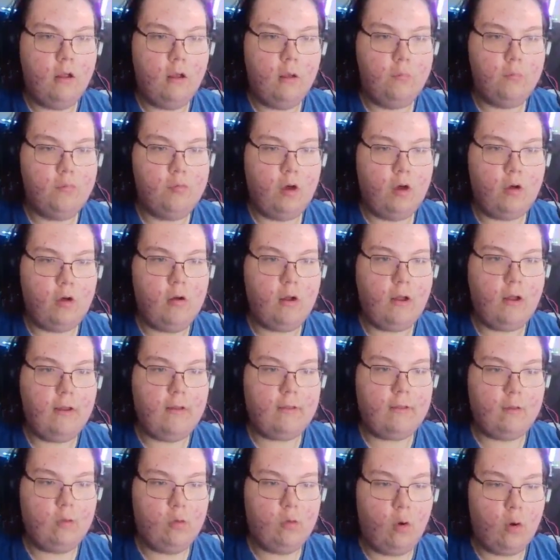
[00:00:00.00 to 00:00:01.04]
Bro,
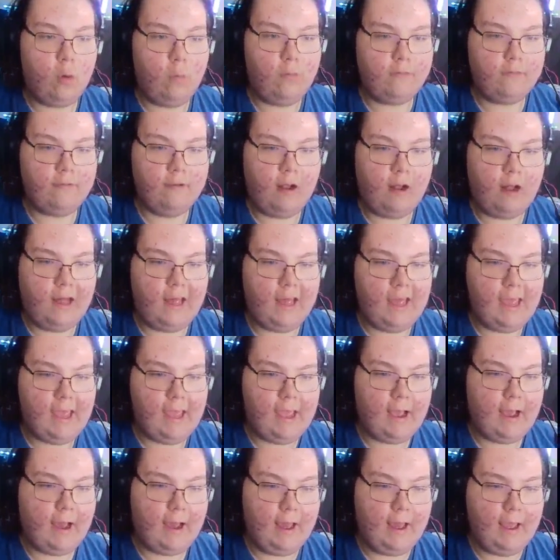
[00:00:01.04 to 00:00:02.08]
the toy was not
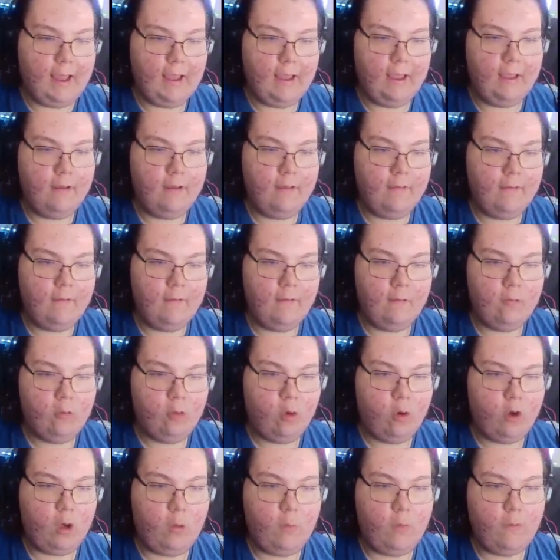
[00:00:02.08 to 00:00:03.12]
AI.
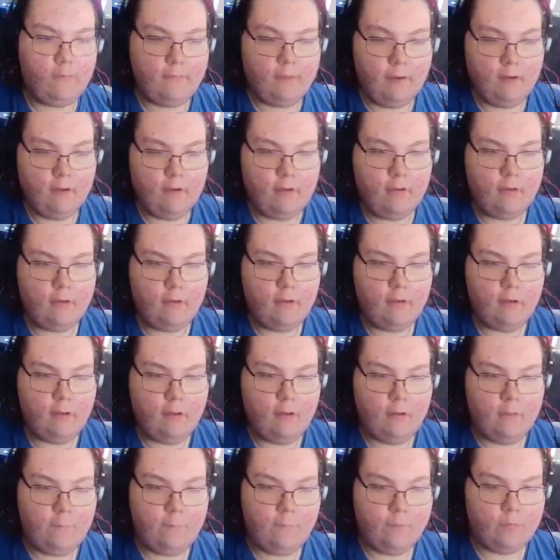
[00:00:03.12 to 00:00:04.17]
Toy wasn't.
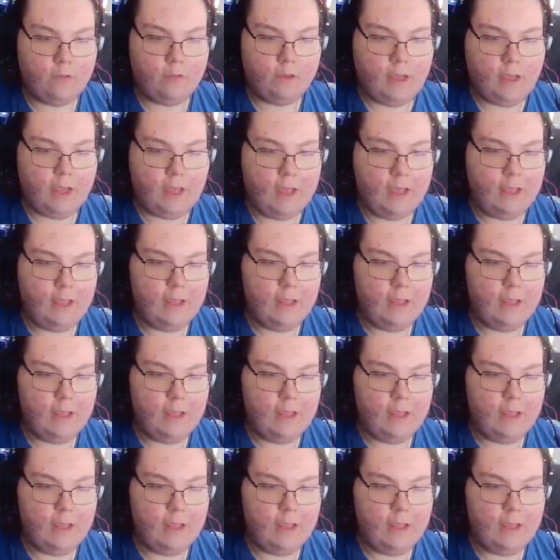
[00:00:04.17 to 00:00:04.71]
Okay.